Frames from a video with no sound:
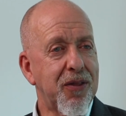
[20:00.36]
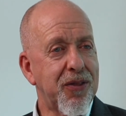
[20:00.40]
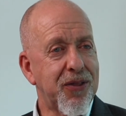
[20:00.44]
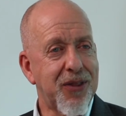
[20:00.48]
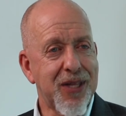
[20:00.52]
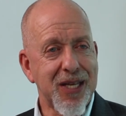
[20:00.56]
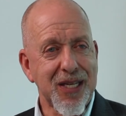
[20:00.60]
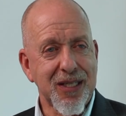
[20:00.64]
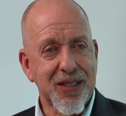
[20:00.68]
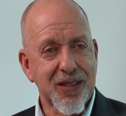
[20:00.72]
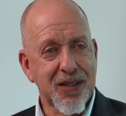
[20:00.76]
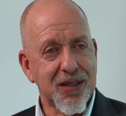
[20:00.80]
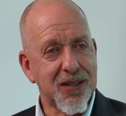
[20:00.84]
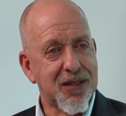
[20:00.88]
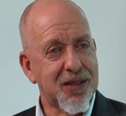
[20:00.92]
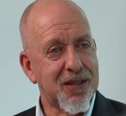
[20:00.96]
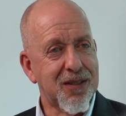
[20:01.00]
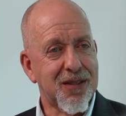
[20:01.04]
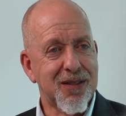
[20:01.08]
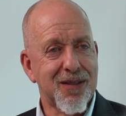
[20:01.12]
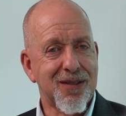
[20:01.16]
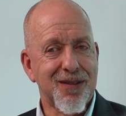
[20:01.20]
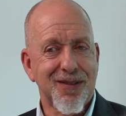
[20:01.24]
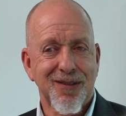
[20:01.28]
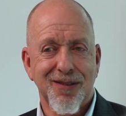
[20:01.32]

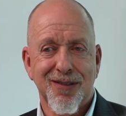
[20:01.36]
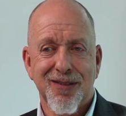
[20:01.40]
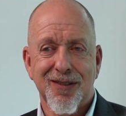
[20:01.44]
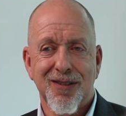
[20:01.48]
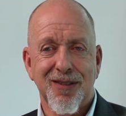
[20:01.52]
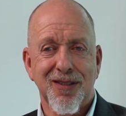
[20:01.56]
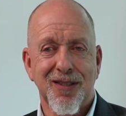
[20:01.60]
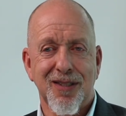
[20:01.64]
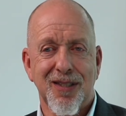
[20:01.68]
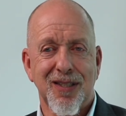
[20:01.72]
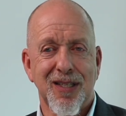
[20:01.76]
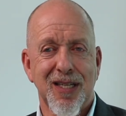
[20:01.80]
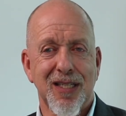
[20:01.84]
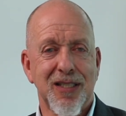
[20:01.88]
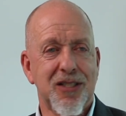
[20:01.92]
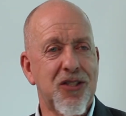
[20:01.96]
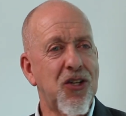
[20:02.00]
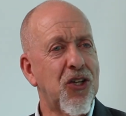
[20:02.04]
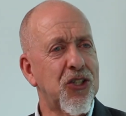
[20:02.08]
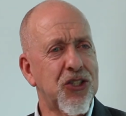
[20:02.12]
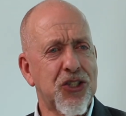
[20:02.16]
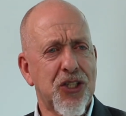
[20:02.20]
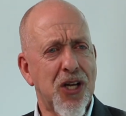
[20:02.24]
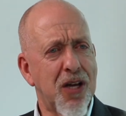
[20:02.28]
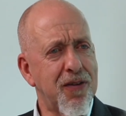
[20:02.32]
this is
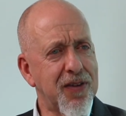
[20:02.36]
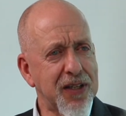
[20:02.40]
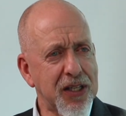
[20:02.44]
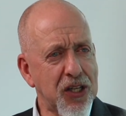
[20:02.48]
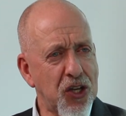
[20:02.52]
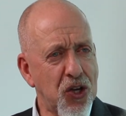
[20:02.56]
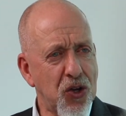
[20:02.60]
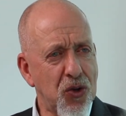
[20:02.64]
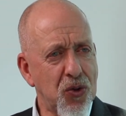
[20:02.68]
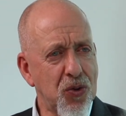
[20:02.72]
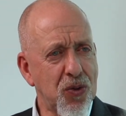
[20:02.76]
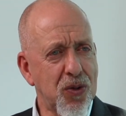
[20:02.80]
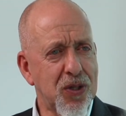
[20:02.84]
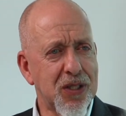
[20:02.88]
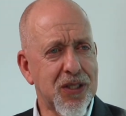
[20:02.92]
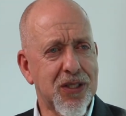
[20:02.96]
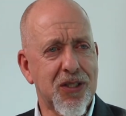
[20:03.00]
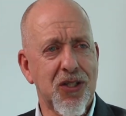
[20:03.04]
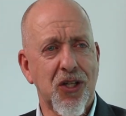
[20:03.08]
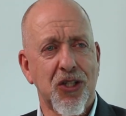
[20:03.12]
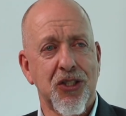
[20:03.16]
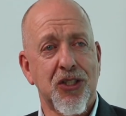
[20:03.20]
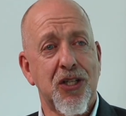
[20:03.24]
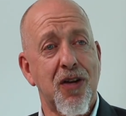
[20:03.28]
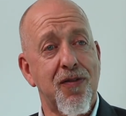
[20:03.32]
not serving you, it's
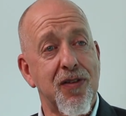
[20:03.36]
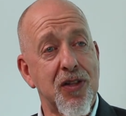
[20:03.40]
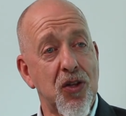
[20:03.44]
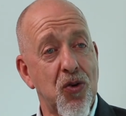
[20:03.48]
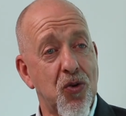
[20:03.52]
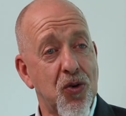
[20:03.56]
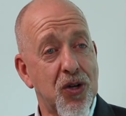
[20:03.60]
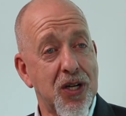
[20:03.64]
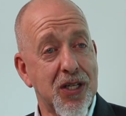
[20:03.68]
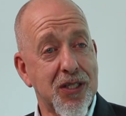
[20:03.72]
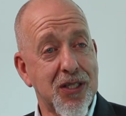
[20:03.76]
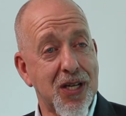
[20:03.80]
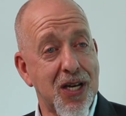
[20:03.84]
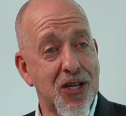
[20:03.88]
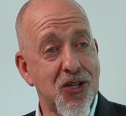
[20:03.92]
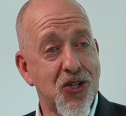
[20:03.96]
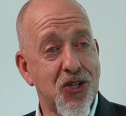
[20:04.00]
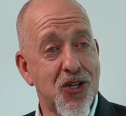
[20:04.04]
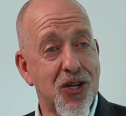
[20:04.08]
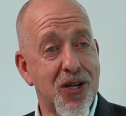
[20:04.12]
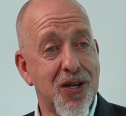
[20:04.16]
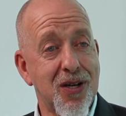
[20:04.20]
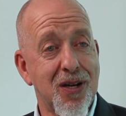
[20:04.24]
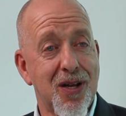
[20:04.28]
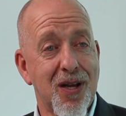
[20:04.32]
not serving the
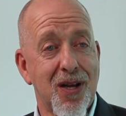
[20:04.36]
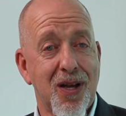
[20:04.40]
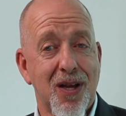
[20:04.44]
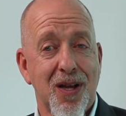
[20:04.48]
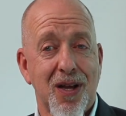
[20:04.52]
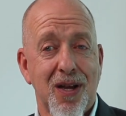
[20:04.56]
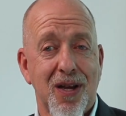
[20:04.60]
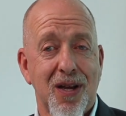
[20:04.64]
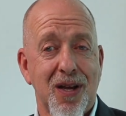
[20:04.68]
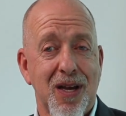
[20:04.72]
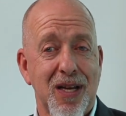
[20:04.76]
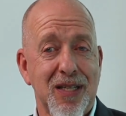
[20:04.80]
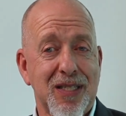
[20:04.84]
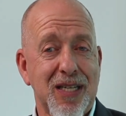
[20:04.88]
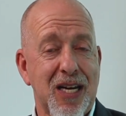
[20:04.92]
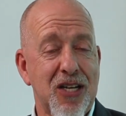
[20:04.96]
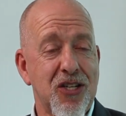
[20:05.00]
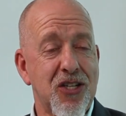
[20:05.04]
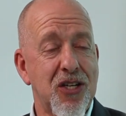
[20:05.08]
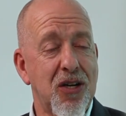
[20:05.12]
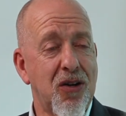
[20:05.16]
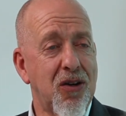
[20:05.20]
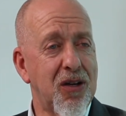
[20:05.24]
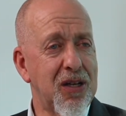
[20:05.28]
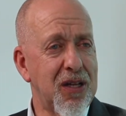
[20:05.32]
organization, it's
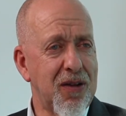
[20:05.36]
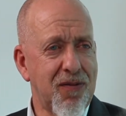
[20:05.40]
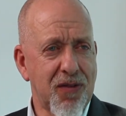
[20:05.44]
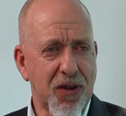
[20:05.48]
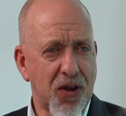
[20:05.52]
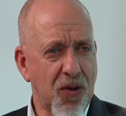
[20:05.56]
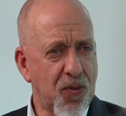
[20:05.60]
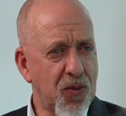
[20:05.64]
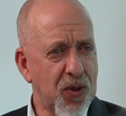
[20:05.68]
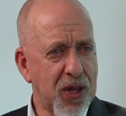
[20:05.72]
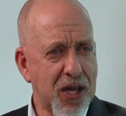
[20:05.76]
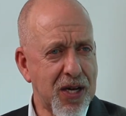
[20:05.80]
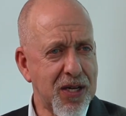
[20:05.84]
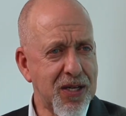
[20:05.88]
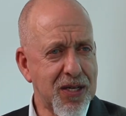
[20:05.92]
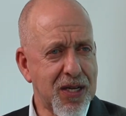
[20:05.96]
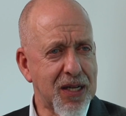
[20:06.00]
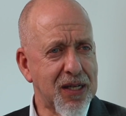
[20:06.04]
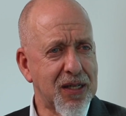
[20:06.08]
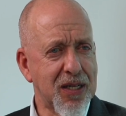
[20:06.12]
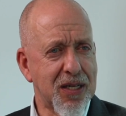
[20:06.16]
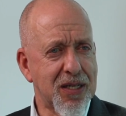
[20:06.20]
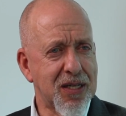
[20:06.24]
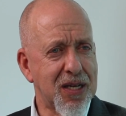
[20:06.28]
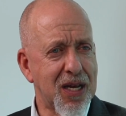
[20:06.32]
actually not leaving you with any
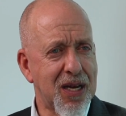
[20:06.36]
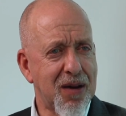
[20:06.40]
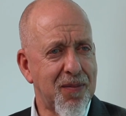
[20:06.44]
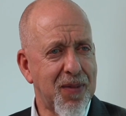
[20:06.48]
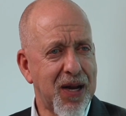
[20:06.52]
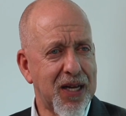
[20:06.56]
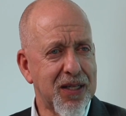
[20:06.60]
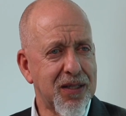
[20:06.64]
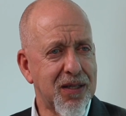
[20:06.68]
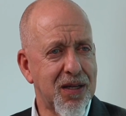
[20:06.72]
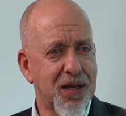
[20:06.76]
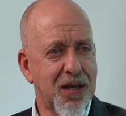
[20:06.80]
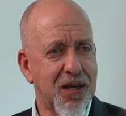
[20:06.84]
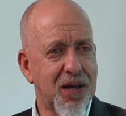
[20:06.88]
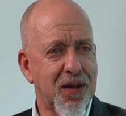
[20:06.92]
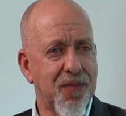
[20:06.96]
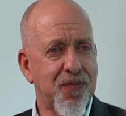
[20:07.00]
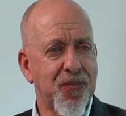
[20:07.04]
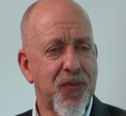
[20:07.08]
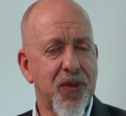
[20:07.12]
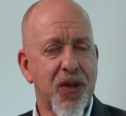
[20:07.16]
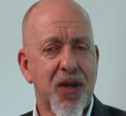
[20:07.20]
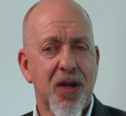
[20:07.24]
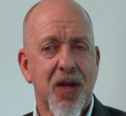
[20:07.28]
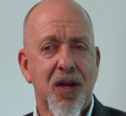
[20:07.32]
dignity in the matter.
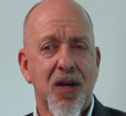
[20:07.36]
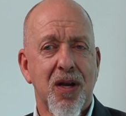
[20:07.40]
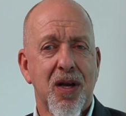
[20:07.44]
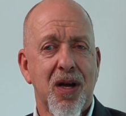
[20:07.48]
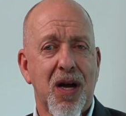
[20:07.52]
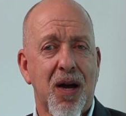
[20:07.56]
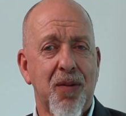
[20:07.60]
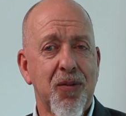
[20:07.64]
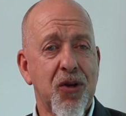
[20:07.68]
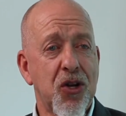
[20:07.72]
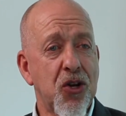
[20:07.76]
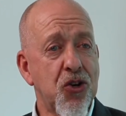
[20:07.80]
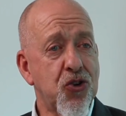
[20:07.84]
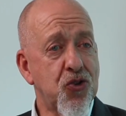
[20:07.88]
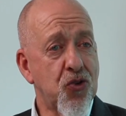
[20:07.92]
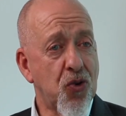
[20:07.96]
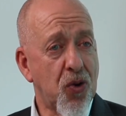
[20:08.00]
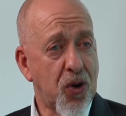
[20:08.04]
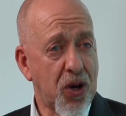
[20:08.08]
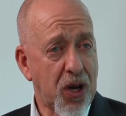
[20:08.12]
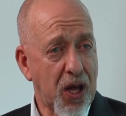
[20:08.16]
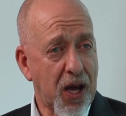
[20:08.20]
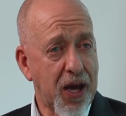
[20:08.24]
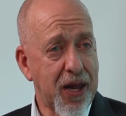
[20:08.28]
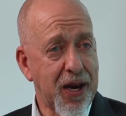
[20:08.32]
I'm going to
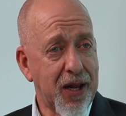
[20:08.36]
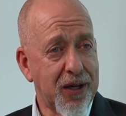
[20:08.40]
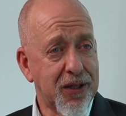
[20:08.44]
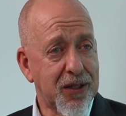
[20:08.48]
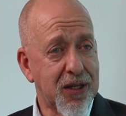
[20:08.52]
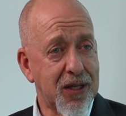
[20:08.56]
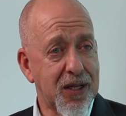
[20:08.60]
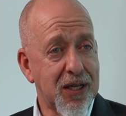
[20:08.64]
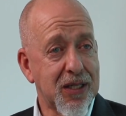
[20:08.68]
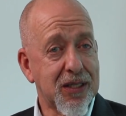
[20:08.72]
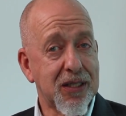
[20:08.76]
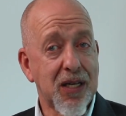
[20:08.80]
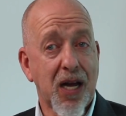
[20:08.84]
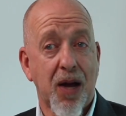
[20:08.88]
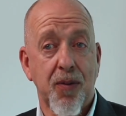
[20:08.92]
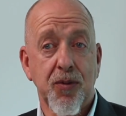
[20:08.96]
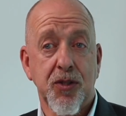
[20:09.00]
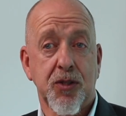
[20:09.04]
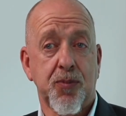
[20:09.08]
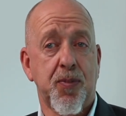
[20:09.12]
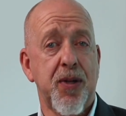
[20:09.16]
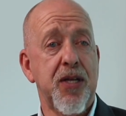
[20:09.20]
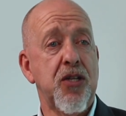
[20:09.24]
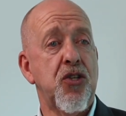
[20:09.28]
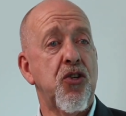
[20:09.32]
draw a line under this. I will
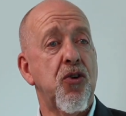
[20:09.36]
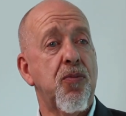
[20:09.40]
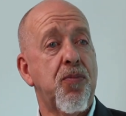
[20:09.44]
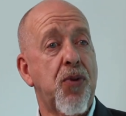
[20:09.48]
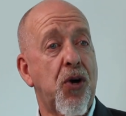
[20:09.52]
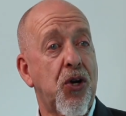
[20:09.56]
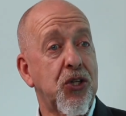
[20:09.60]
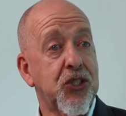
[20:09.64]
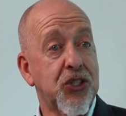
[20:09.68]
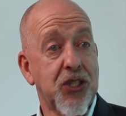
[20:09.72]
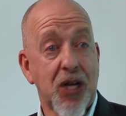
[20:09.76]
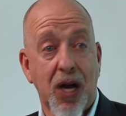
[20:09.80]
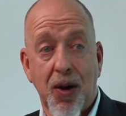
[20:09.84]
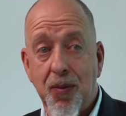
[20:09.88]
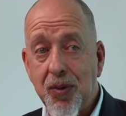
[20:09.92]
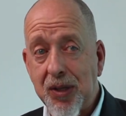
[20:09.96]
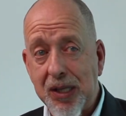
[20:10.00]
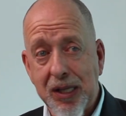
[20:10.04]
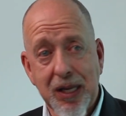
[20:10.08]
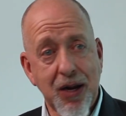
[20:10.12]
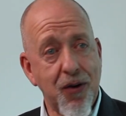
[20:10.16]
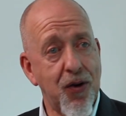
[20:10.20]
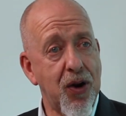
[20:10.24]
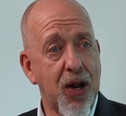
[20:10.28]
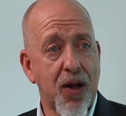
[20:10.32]
speak to your boss. I will
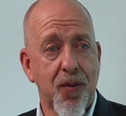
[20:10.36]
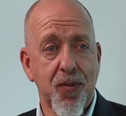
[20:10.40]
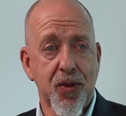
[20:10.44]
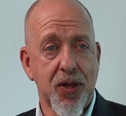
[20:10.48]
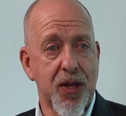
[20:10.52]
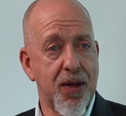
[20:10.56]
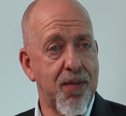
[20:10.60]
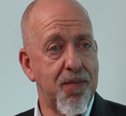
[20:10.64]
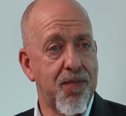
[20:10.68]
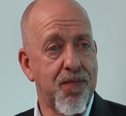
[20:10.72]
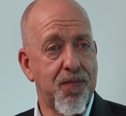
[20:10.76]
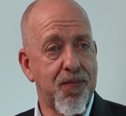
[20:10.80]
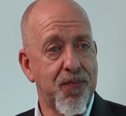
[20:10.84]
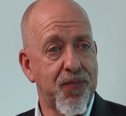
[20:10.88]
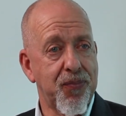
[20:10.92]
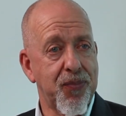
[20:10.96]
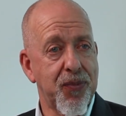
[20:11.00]
clear it up with him.